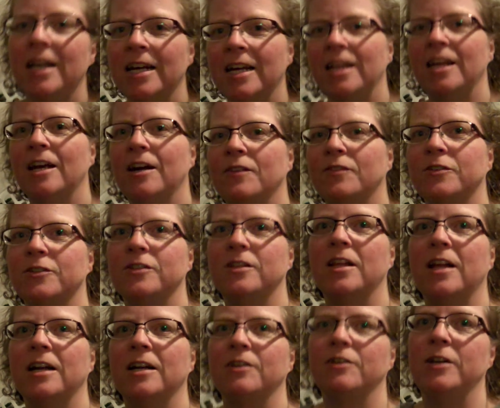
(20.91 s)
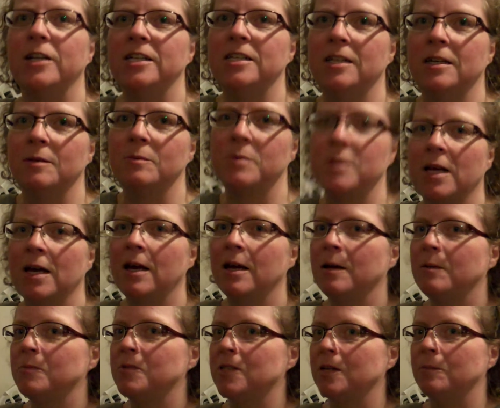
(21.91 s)
He offers a lot of great tips.
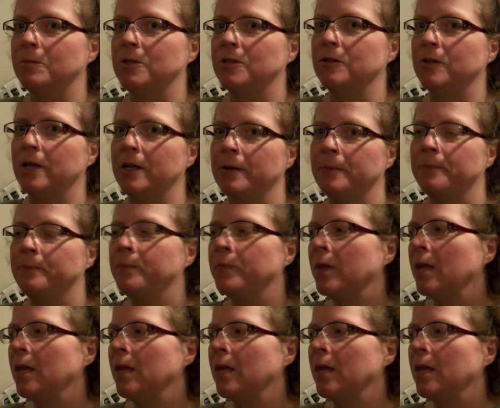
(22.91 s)
I'm sub to him.